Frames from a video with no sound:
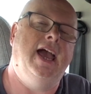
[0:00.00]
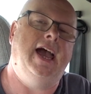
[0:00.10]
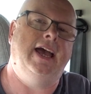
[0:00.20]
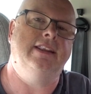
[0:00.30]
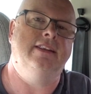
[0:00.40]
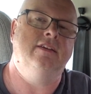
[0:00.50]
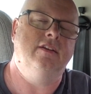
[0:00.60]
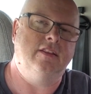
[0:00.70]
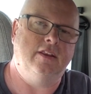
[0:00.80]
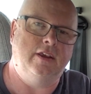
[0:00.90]
and
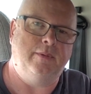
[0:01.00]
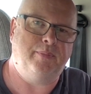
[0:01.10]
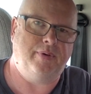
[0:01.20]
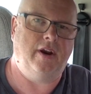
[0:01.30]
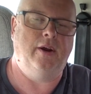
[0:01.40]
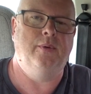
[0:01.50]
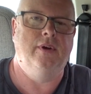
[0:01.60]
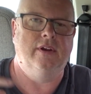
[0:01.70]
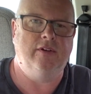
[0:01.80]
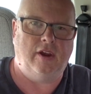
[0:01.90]
the Pro
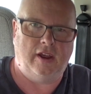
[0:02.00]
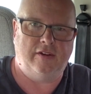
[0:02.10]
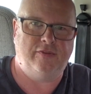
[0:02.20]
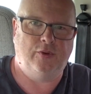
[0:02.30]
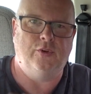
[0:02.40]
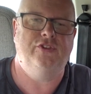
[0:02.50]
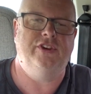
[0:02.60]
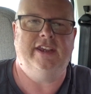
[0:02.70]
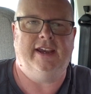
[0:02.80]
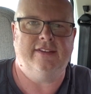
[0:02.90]

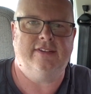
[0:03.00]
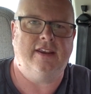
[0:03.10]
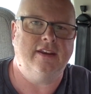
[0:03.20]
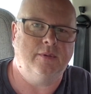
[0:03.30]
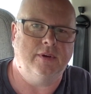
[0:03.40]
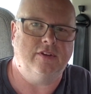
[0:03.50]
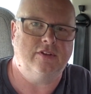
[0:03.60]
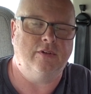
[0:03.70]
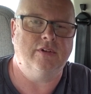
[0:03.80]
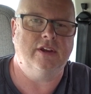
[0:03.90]
4G antenna, which is
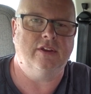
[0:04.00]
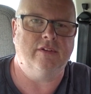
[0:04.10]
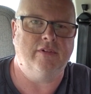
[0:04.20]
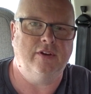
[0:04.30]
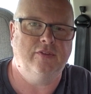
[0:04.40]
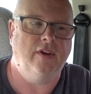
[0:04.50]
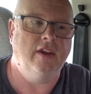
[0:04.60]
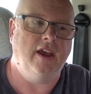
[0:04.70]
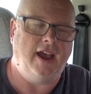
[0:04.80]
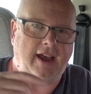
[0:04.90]
currently on the roof,
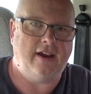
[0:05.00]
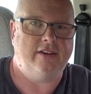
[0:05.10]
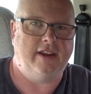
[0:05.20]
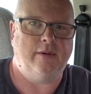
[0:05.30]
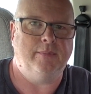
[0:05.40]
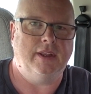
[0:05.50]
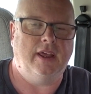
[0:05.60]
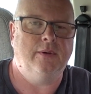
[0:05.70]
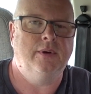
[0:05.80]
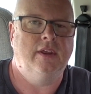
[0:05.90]
are down
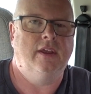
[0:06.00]
below.